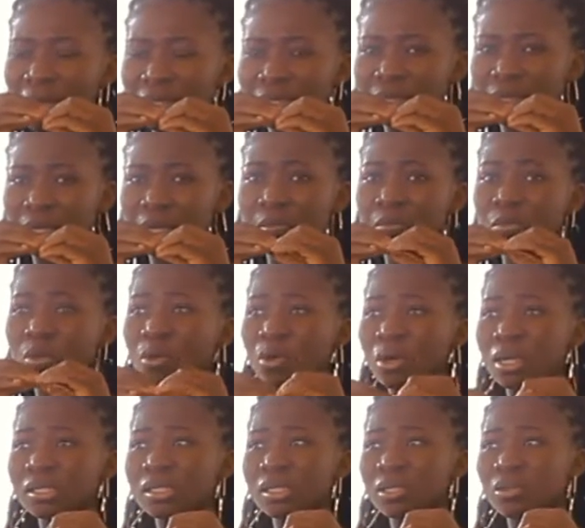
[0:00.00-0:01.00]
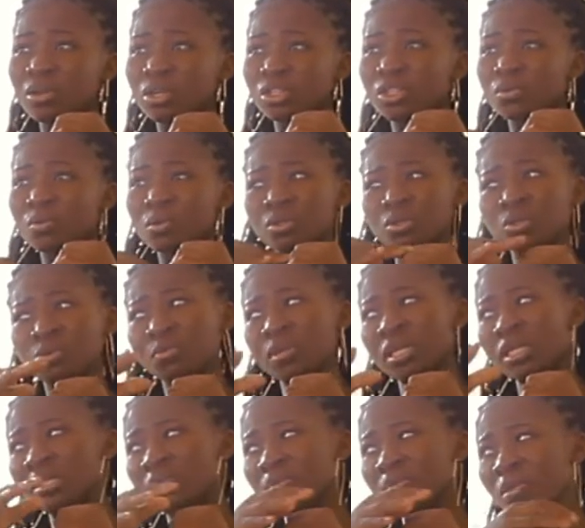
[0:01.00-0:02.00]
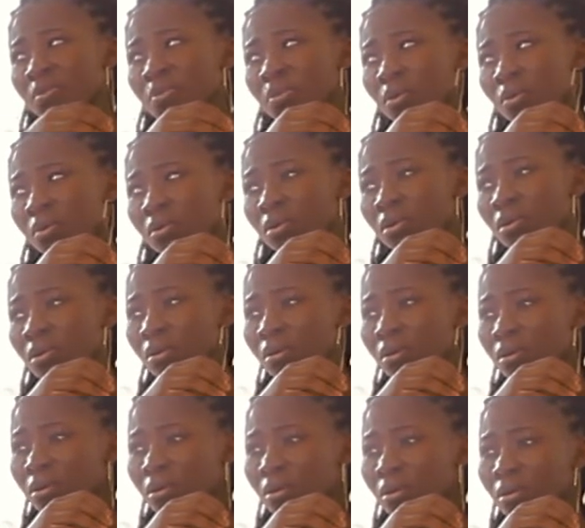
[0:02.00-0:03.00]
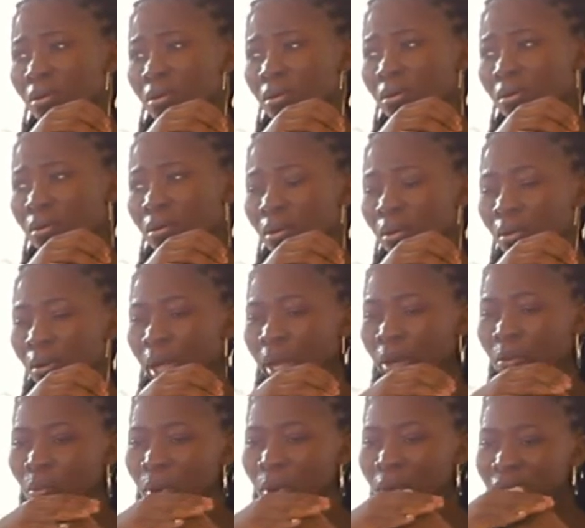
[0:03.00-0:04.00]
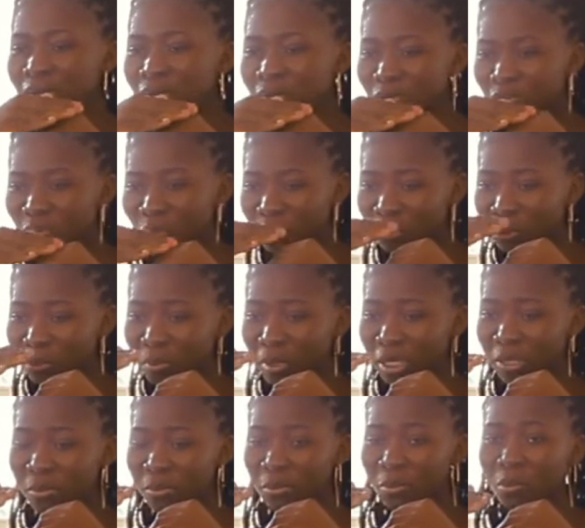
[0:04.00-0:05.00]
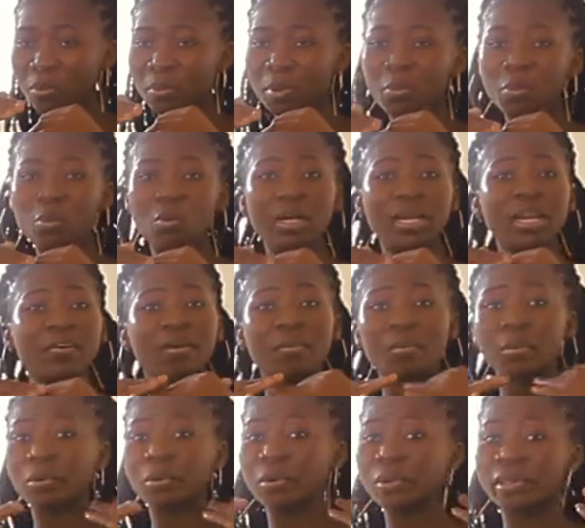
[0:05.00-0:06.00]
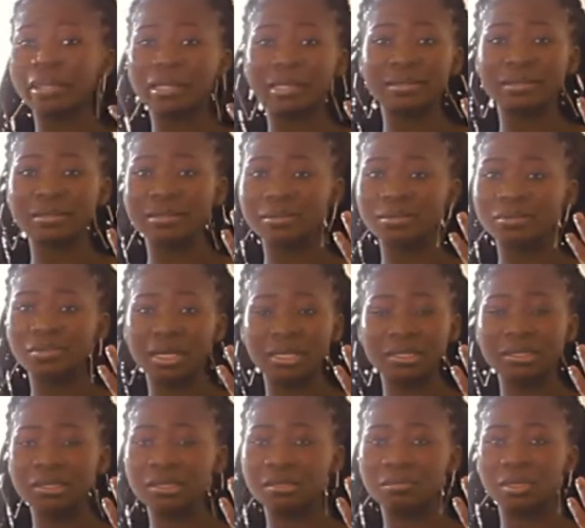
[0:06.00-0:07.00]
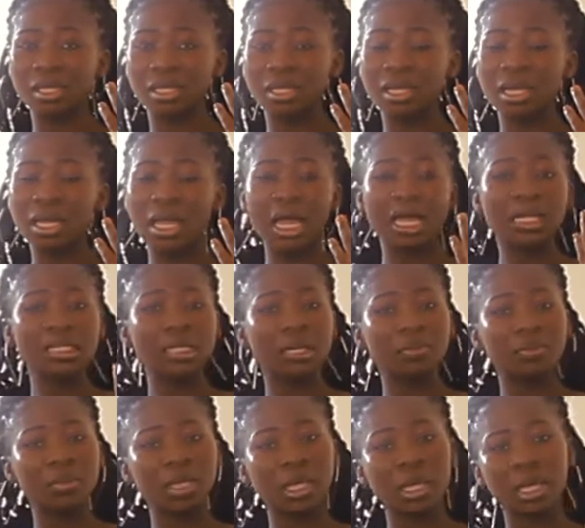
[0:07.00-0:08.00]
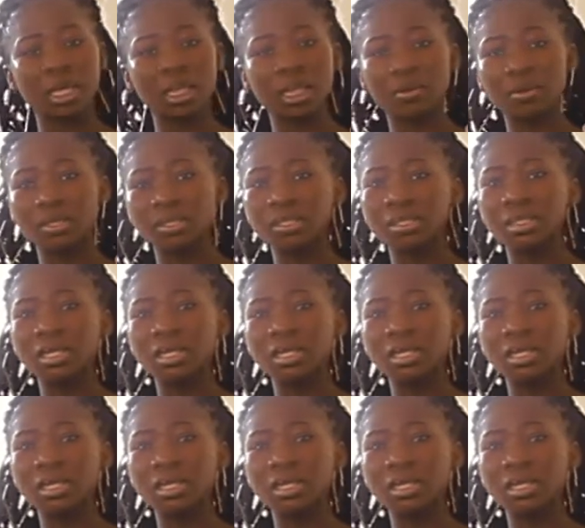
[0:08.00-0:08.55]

but because he or she wants to please people. And once you want to please people, people will never be content. Trust me. As I'm here,